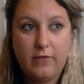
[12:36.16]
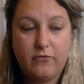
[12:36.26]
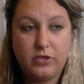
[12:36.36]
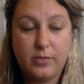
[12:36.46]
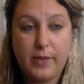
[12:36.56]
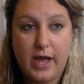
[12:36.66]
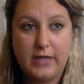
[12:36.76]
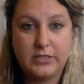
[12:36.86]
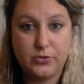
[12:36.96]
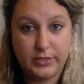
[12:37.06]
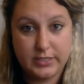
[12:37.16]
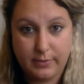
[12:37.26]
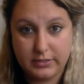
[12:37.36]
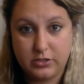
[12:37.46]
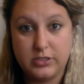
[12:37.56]
for the past 3
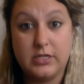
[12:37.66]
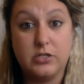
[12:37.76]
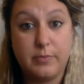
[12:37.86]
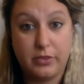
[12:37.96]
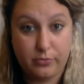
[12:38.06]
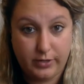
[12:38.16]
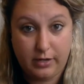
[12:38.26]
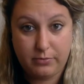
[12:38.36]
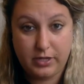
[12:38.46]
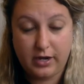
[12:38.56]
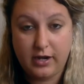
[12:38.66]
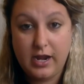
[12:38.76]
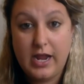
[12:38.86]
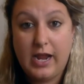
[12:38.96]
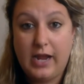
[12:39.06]
semesters there's been 3 up there,
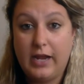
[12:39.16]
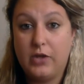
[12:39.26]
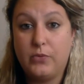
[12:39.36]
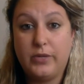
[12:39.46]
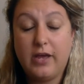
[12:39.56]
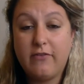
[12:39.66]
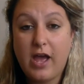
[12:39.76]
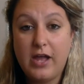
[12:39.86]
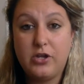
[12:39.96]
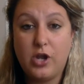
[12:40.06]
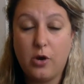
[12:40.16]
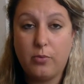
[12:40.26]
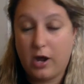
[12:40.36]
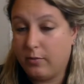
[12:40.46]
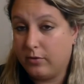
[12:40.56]
and we have had no
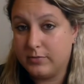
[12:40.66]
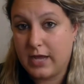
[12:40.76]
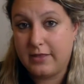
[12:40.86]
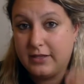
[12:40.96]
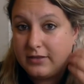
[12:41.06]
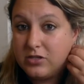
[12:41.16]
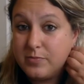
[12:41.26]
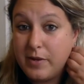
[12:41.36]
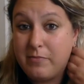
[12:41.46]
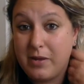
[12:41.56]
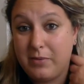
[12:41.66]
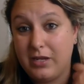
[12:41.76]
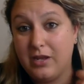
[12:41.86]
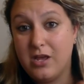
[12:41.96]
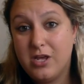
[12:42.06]
problems. I think there's been
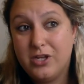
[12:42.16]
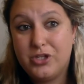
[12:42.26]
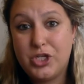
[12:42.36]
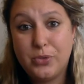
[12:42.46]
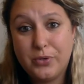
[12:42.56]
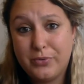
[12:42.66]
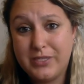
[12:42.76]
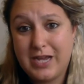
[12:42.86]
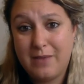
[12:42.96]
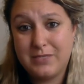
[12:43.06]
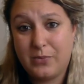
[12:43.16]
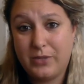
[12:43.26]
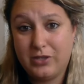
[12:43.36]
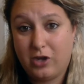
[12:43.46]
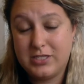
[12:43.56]
maybe 2 or 3 times that we
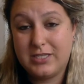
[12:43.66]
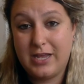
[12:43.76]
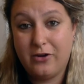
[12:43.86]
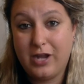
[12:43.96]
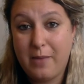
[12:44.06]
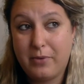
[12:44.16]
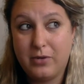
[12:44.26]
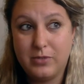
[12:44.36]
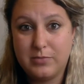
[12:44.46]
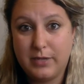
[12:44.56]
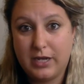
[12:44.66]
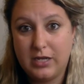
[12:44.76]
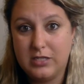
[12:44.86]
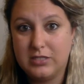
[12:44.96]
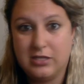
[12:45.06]
lost internet, but it was
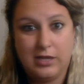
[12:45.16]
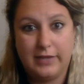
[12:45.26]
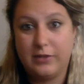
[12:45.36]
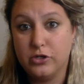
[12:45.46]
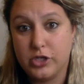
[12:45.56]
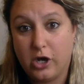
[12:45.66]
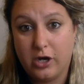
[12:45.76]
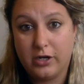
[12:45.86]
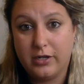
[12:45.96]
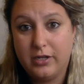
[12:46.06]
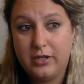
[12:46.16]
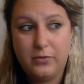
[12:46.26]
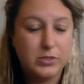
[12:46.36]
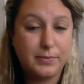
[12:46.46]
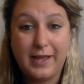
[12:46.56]
because like their dog
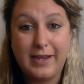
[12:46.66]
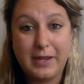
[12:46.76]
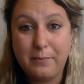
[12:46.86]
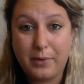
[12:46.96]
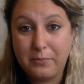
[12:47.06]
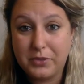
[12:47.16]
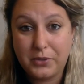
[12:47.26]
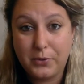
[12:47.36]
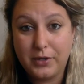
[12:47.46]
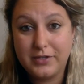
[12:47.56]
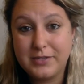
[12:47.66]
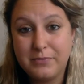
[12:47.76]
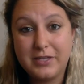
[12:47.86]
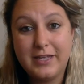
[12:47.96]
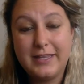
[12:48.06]
was playing and bumped the cord or
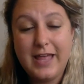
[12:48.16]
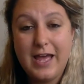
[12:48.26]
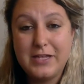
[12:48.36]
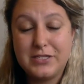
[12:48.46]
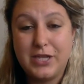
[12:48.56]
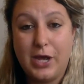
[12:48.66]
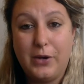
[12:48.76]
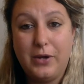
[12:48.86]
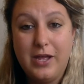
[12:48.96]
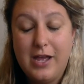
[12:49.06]
something like that. So